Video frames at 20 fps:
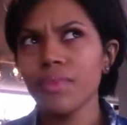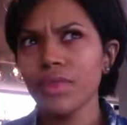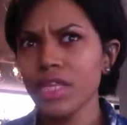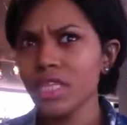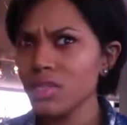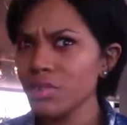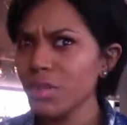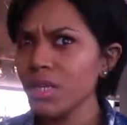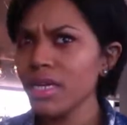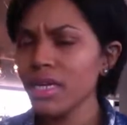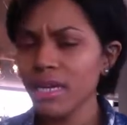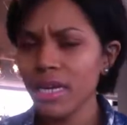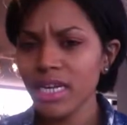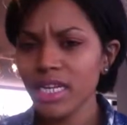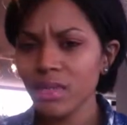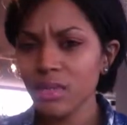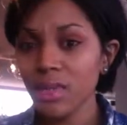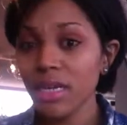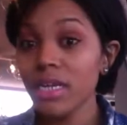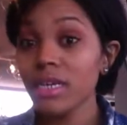this week and
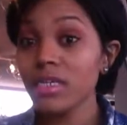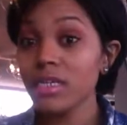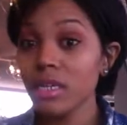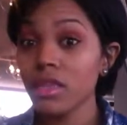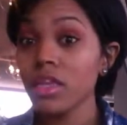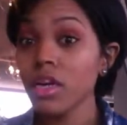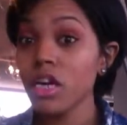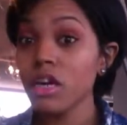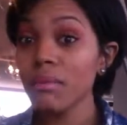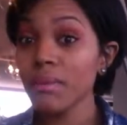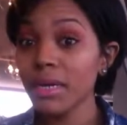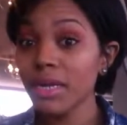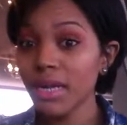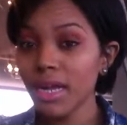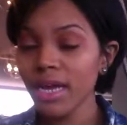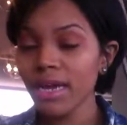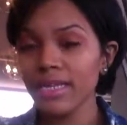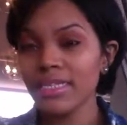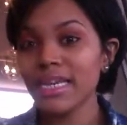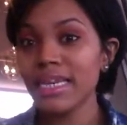next week, because the third
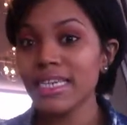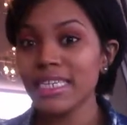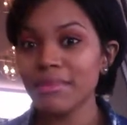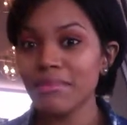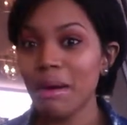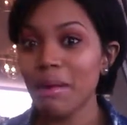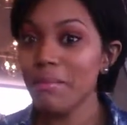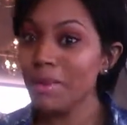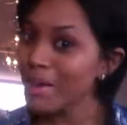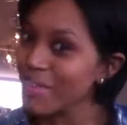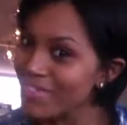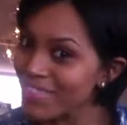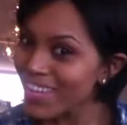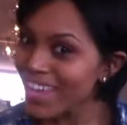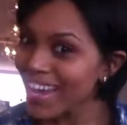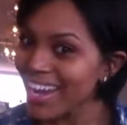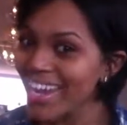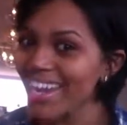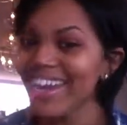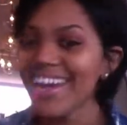Monday is actually my
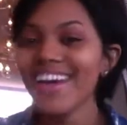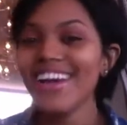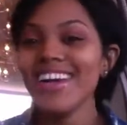birthday.